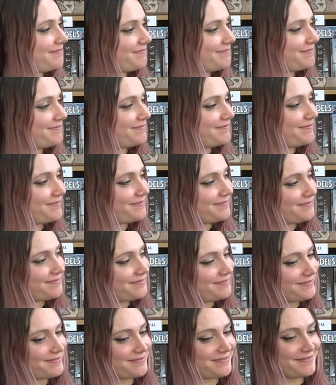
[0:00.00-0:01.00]

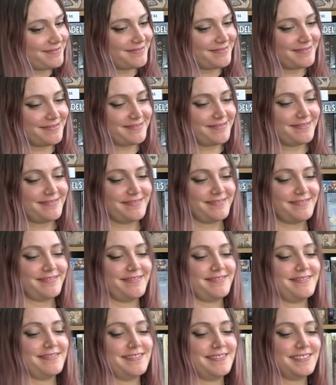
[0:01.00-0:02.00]

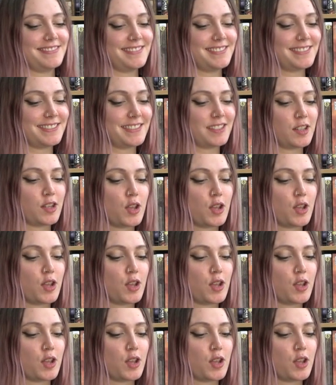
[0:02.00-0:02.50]
(not speaking)